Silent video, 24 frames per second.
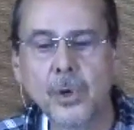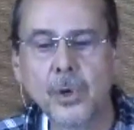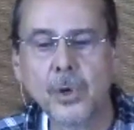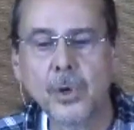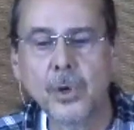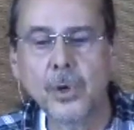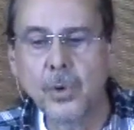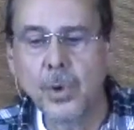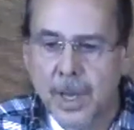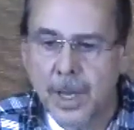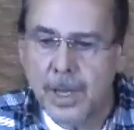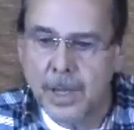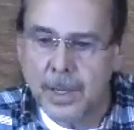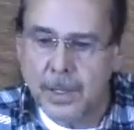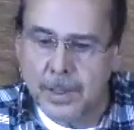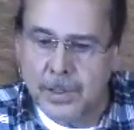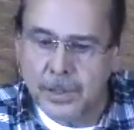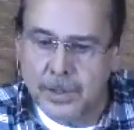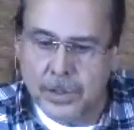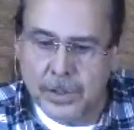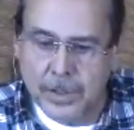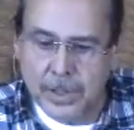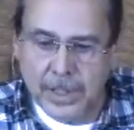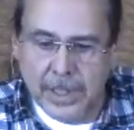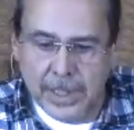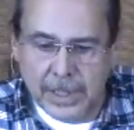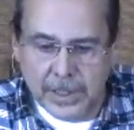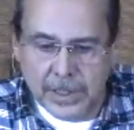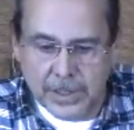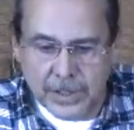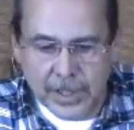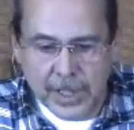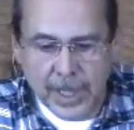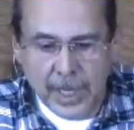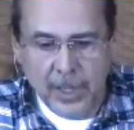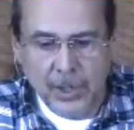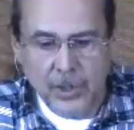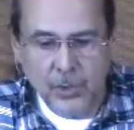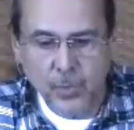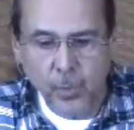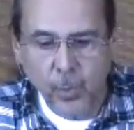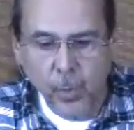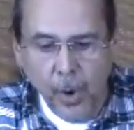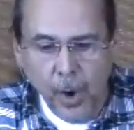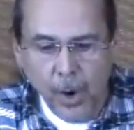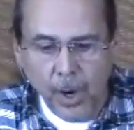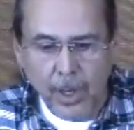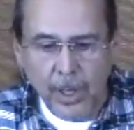So these
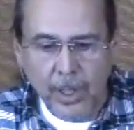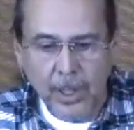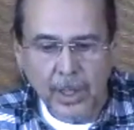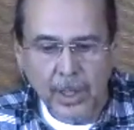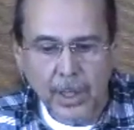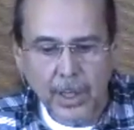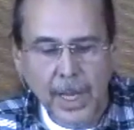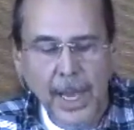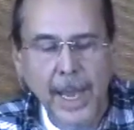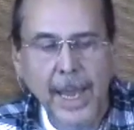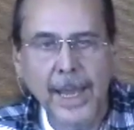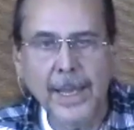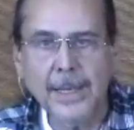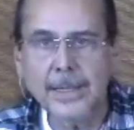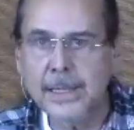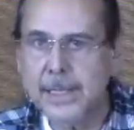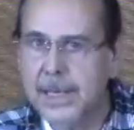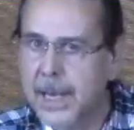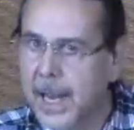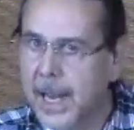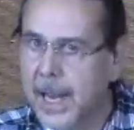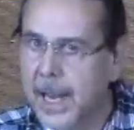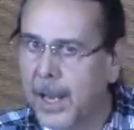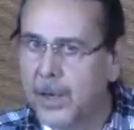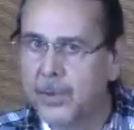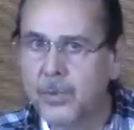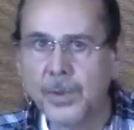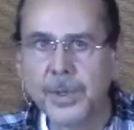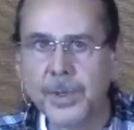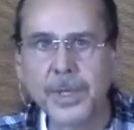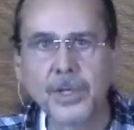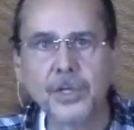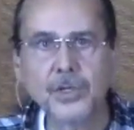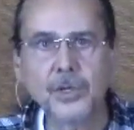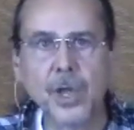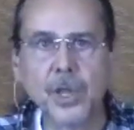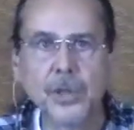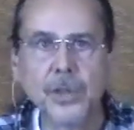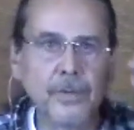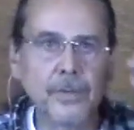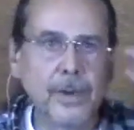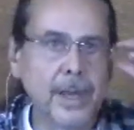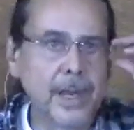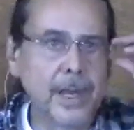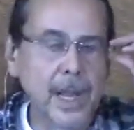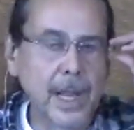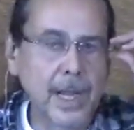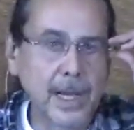things walk hand in hand with
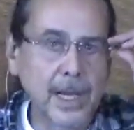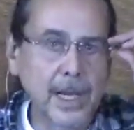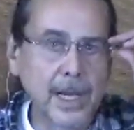each other.